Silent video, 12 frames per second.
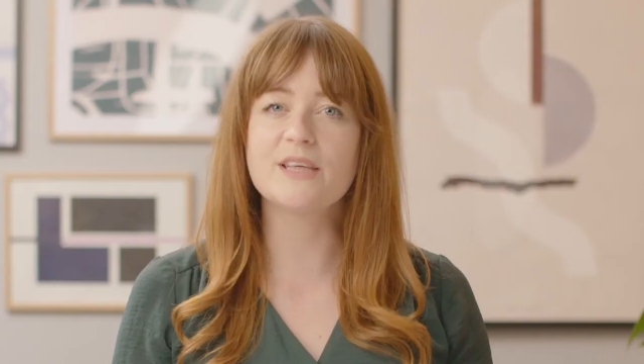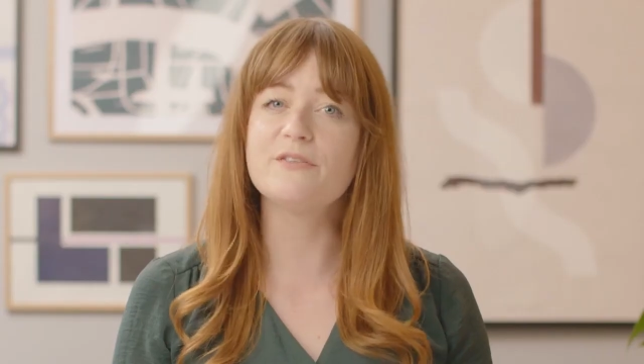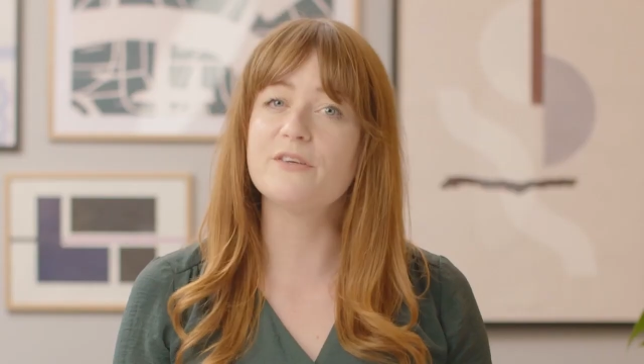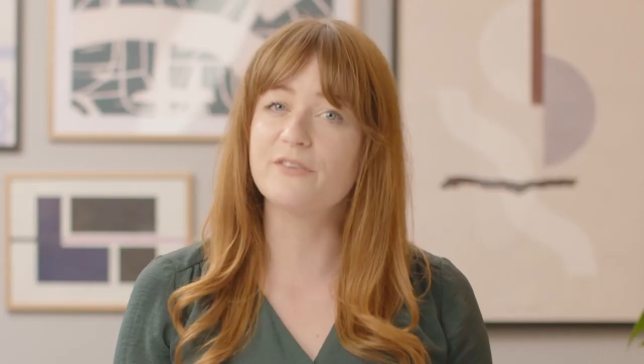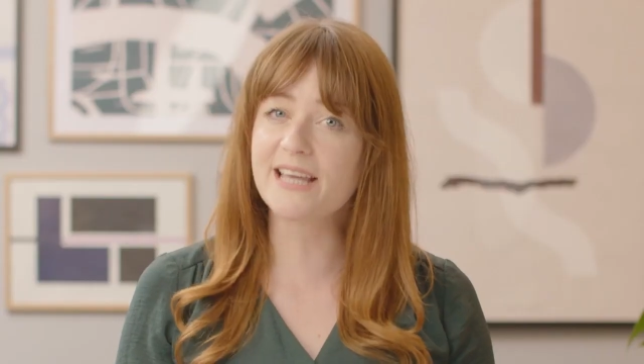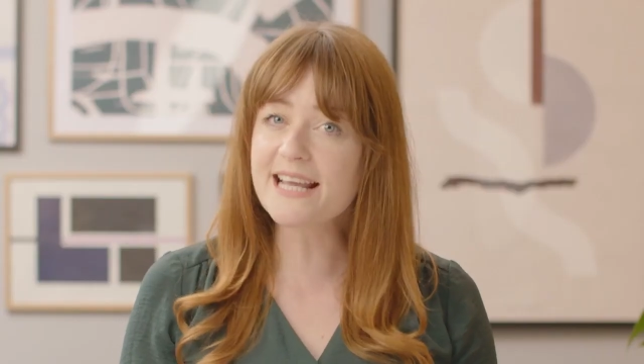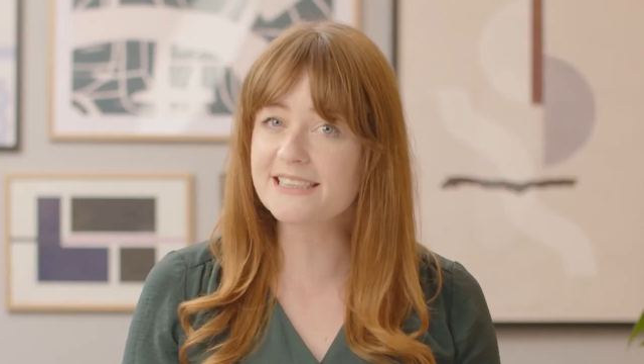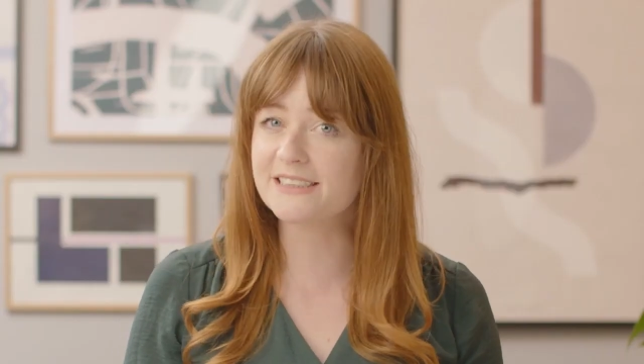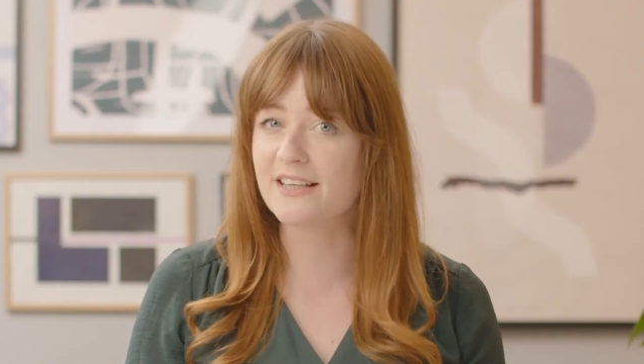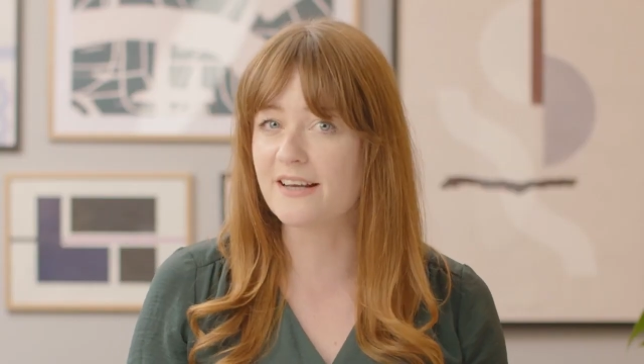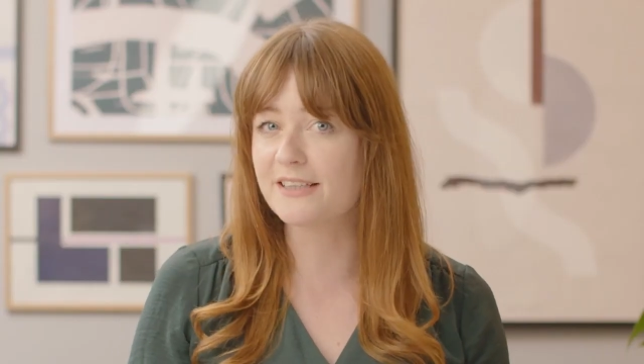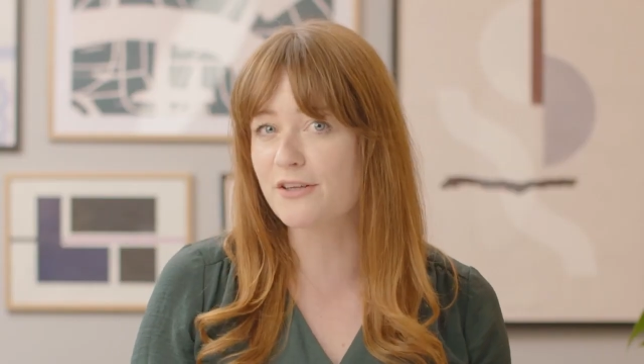If you forget to
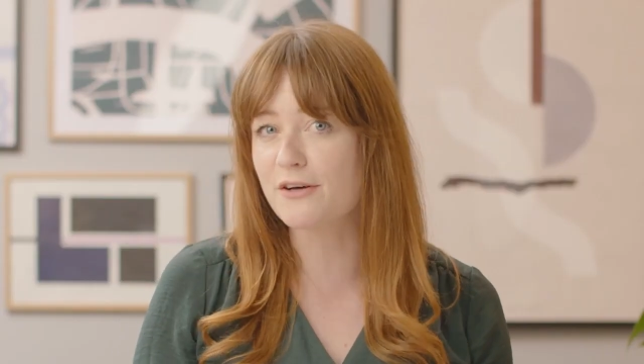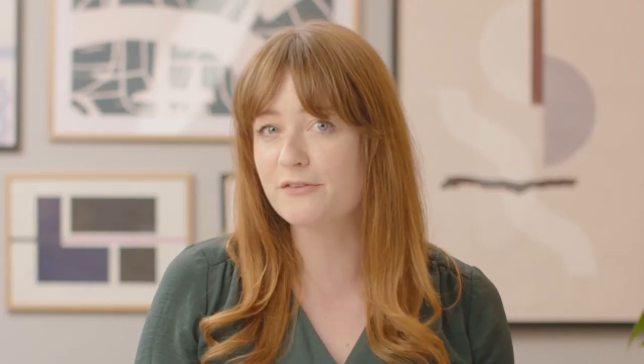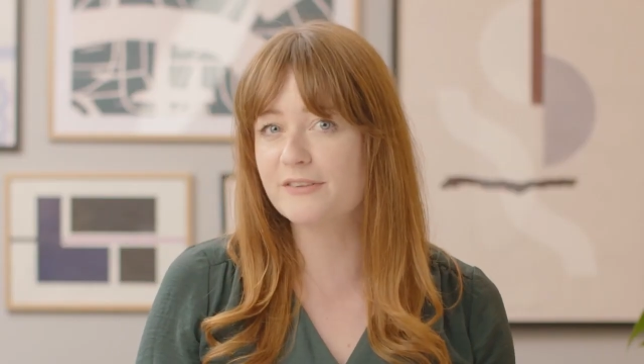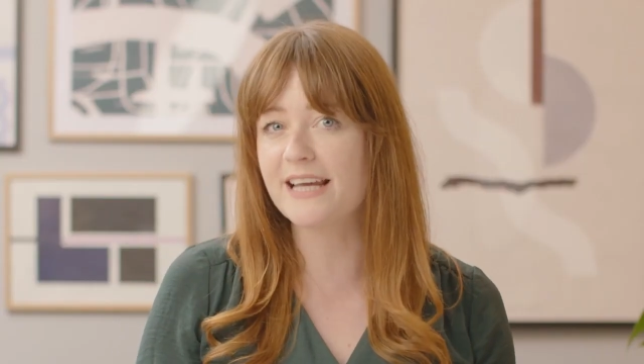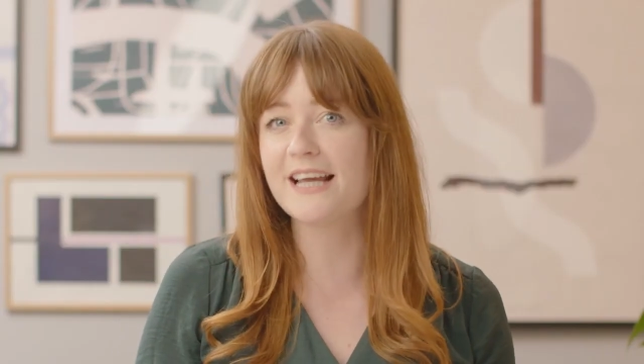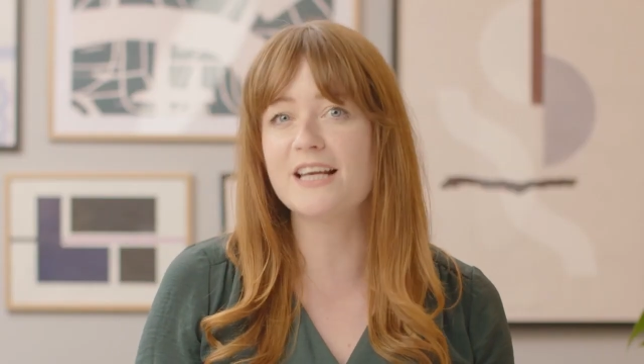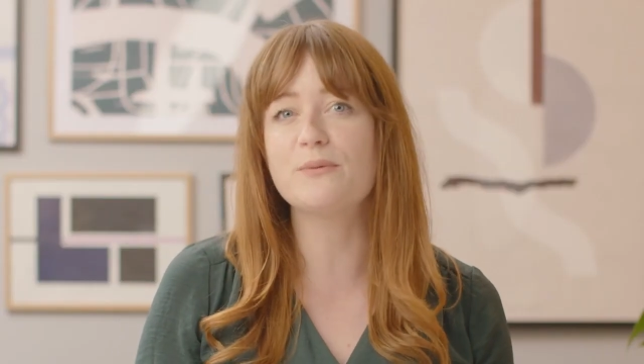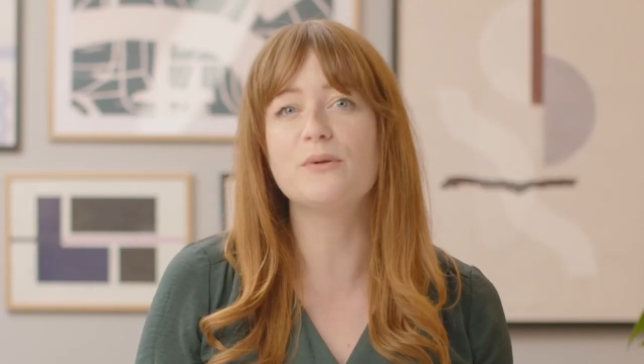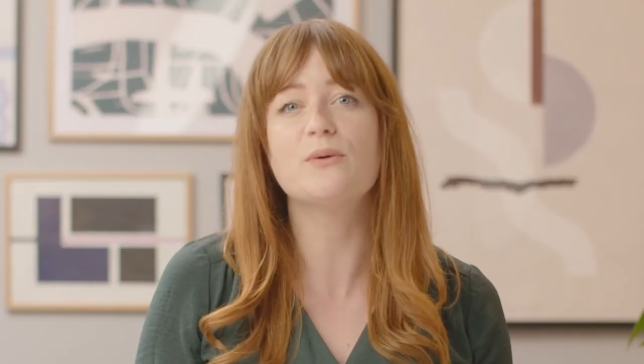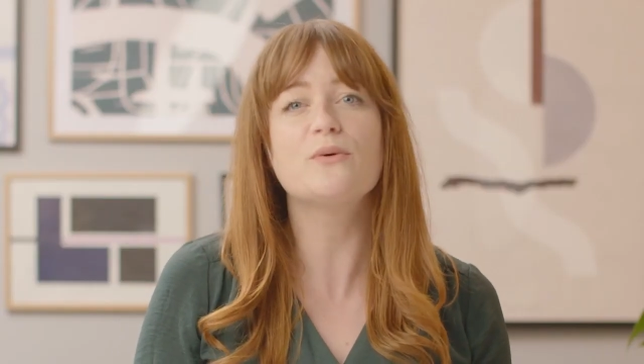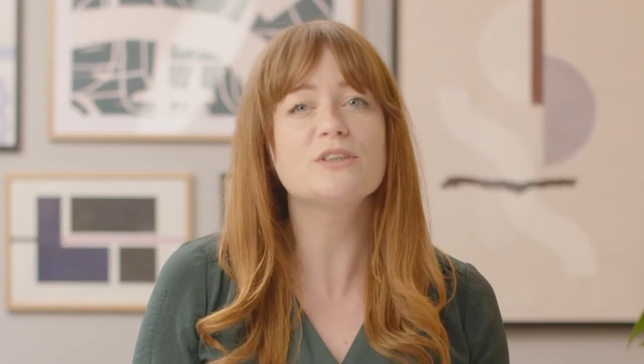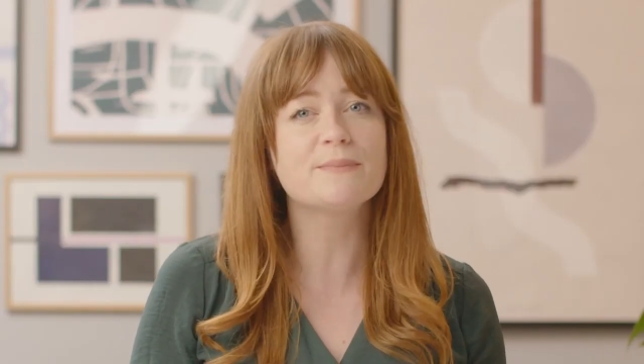turn it off, Kaelo
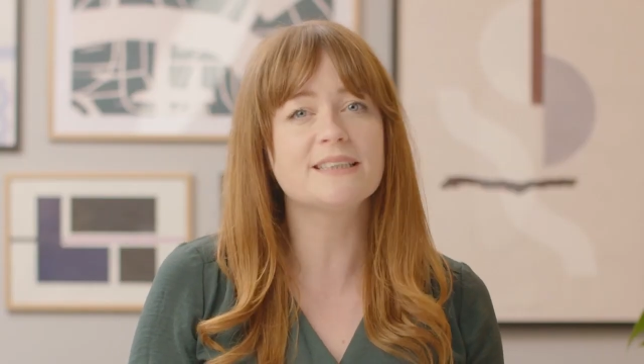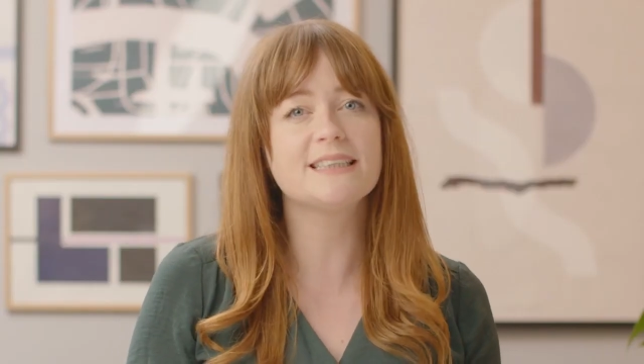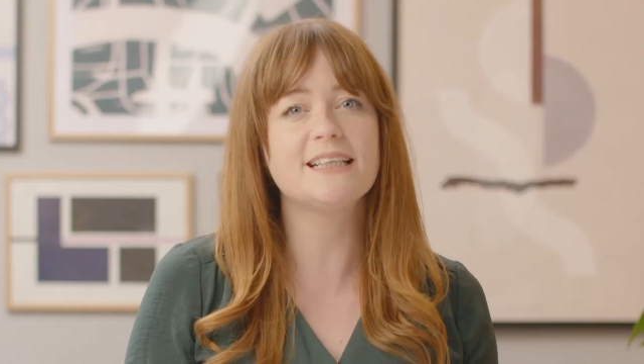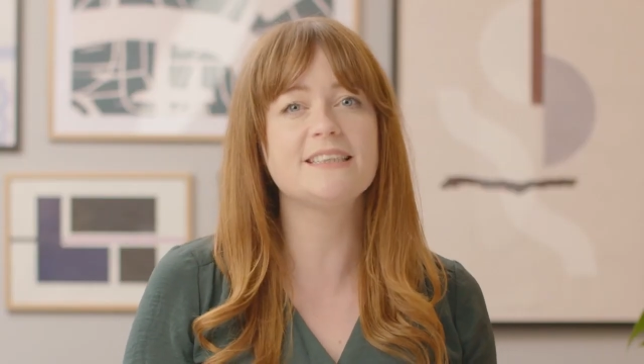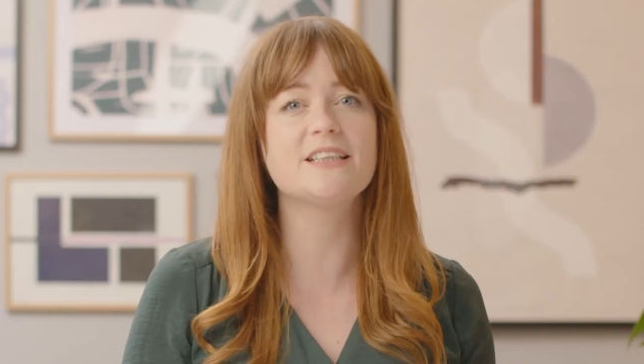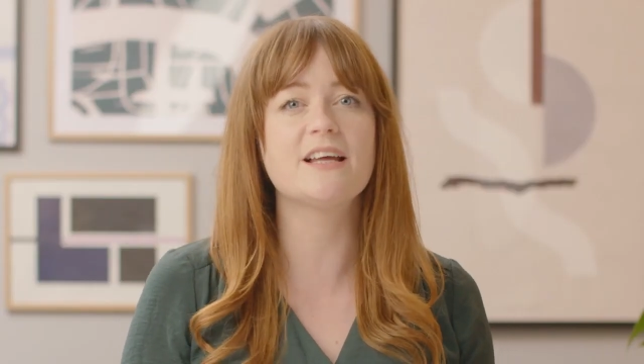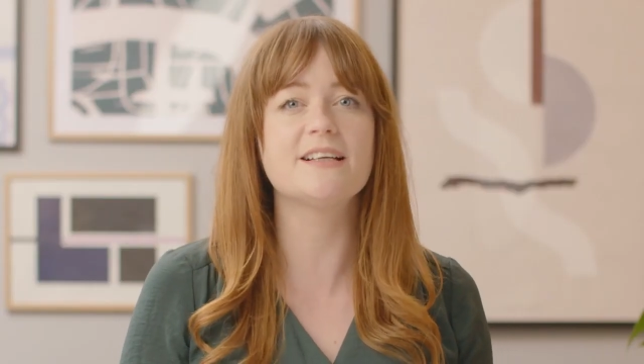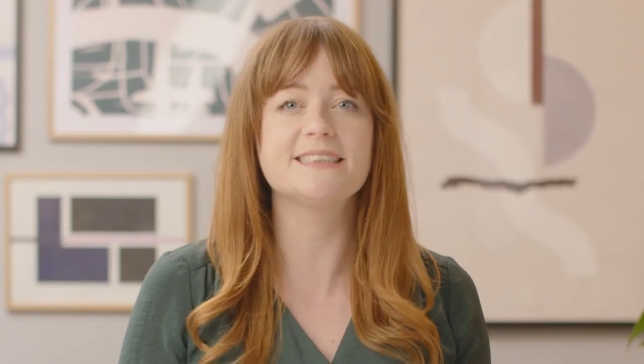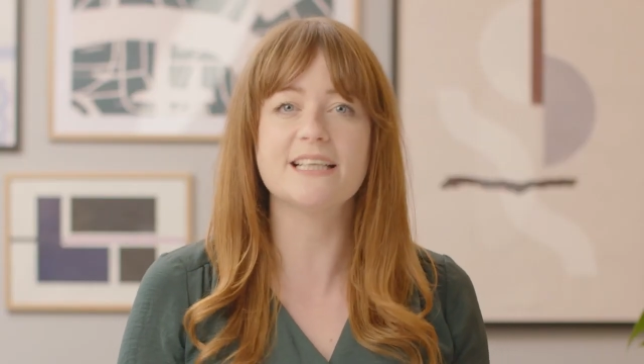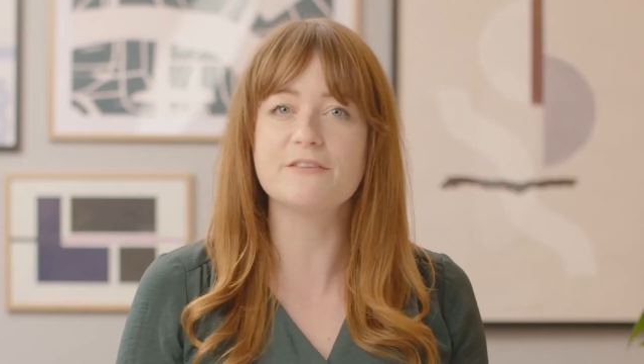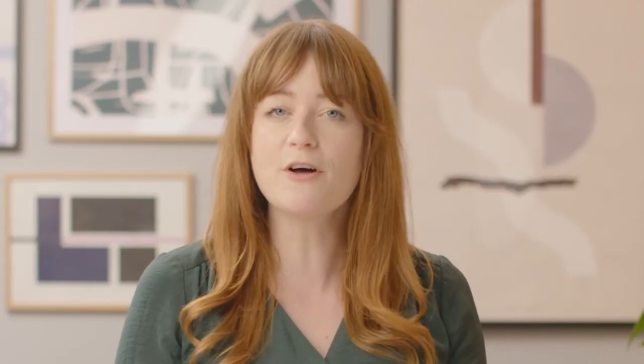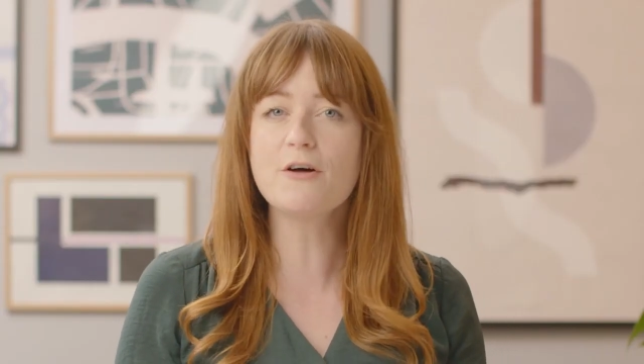will automatically turn
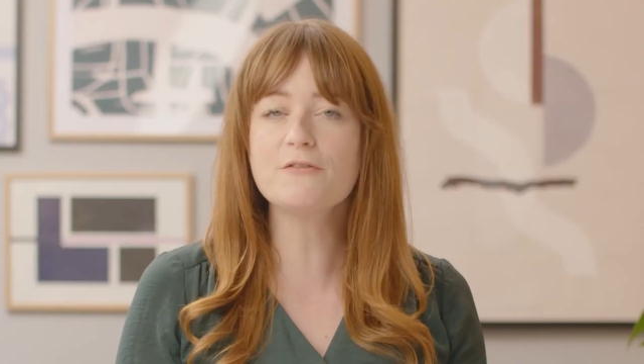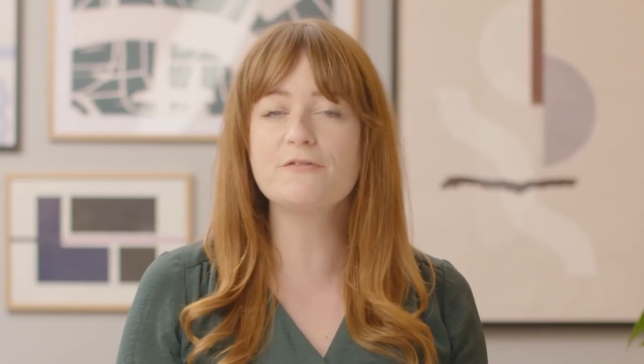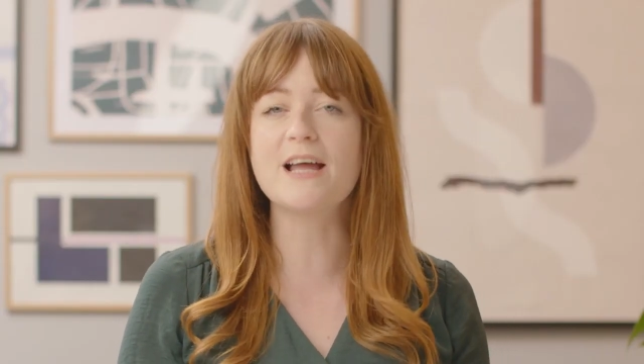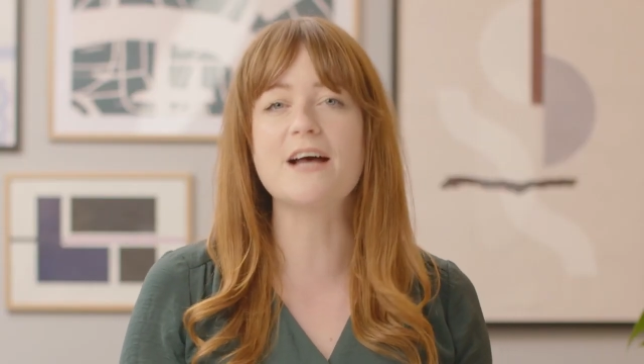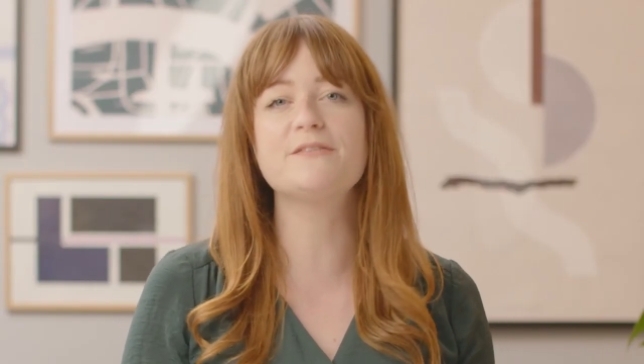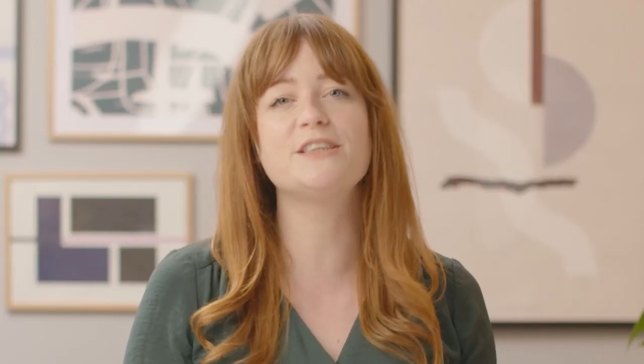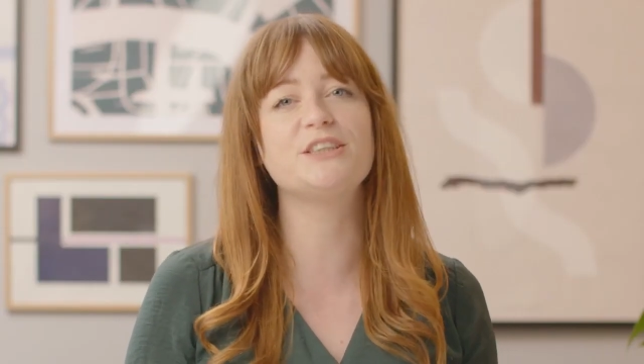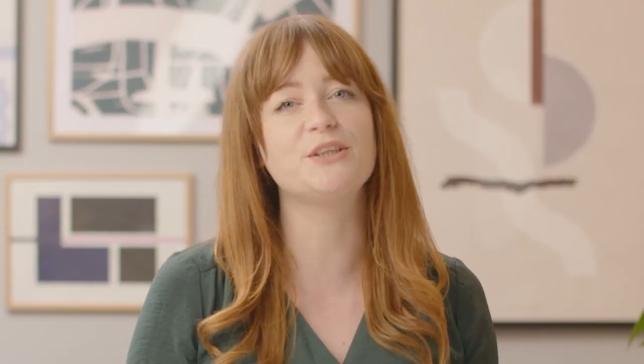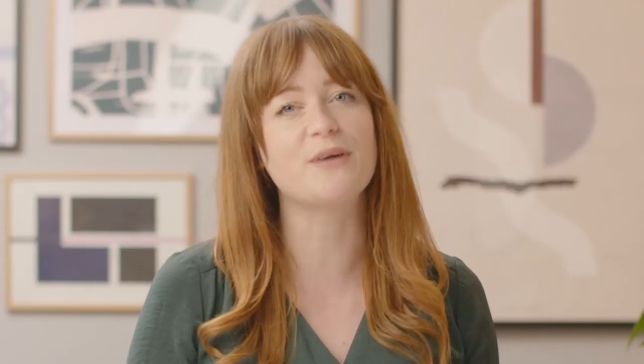itself off after 2